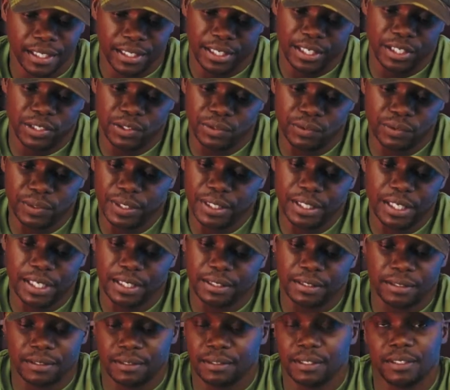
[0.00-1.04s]
It's
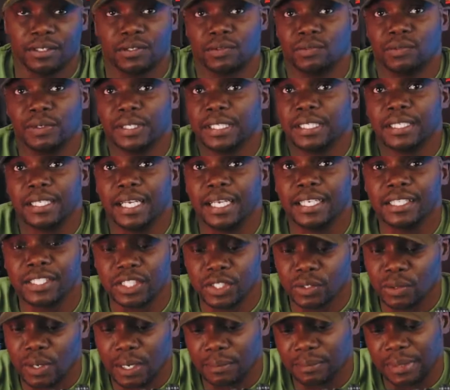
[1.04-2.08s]
really nice,
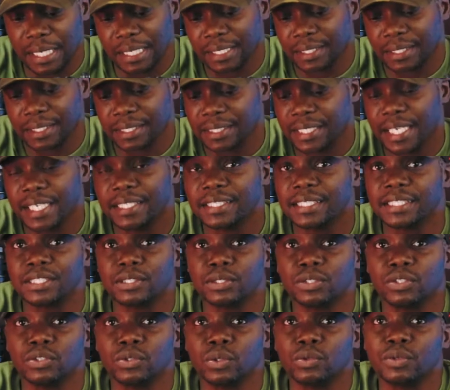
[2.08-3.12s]
so I'm not going to change it.
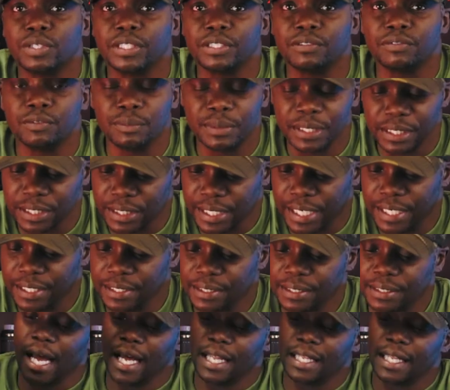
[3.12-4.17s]
There's no reason for me to change
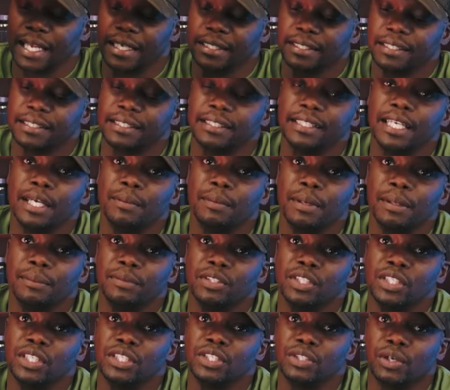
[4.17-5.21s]
it. I like the
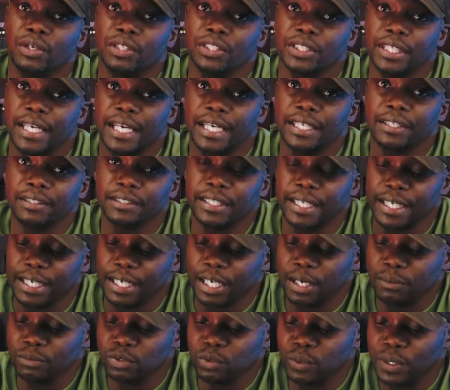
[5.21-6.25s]
CMMG charging handle that it
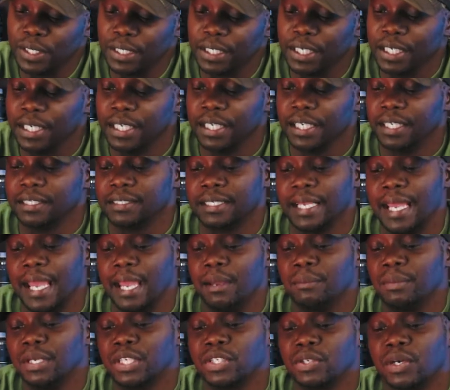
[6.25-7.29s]
comes with. It's
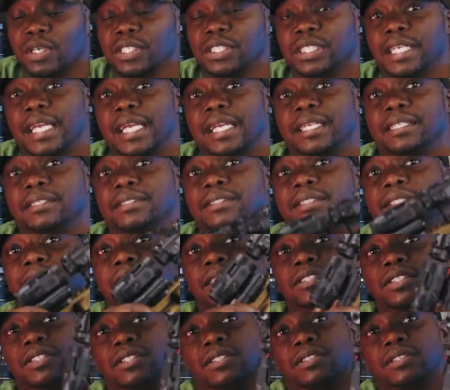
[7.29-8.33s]
an ambi charging handle,
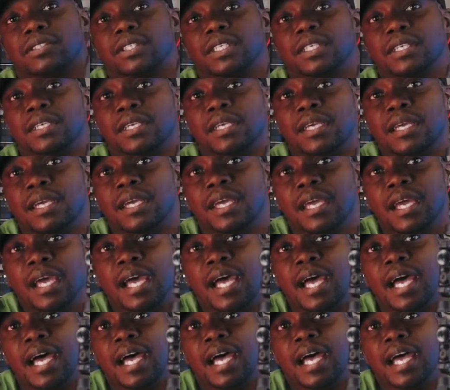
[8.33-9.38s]
as you can see.
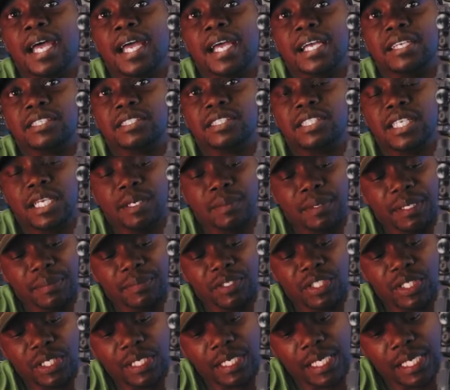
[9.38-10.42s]
It has
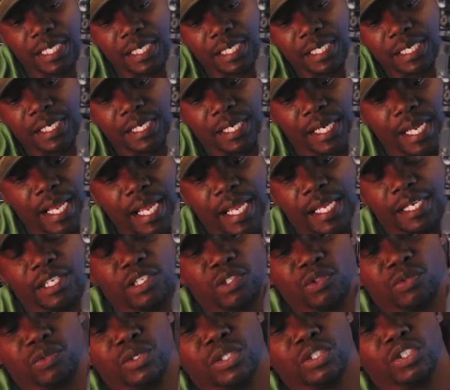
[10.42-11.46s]
CMMG on there, and
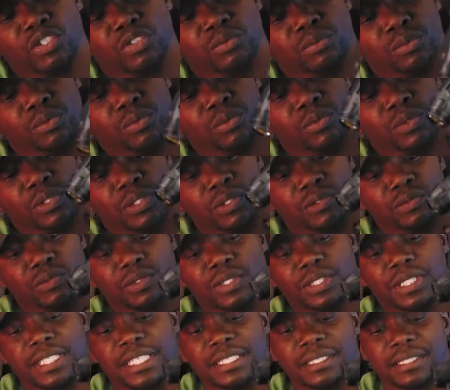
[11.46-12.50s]
it's real smooth. It's
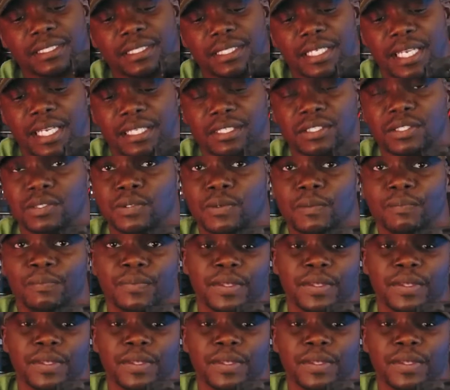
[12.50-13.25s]
real easy to get to.